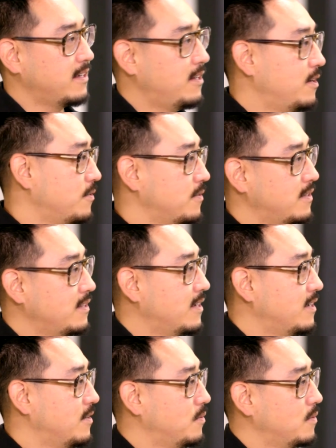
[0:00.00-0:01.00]
you know,
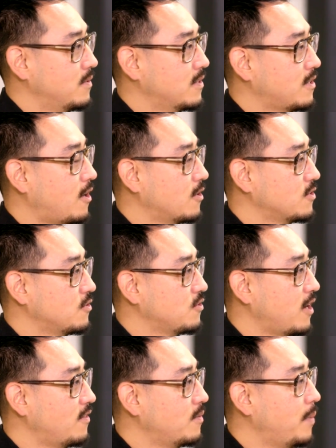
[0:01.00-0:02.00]
uh, cars are
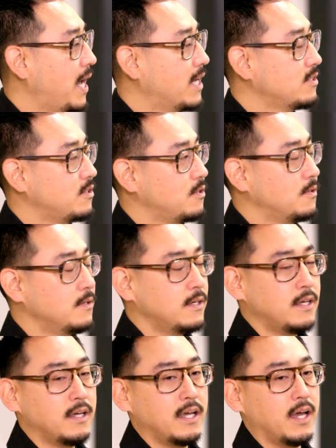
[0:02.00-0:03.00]
driving past you.
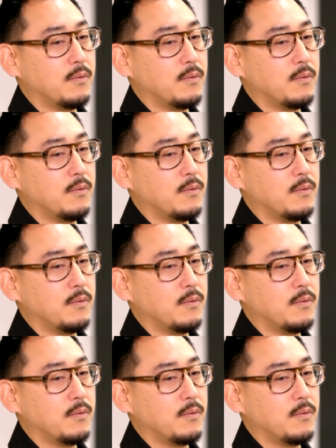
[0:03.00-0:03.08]
Right, right.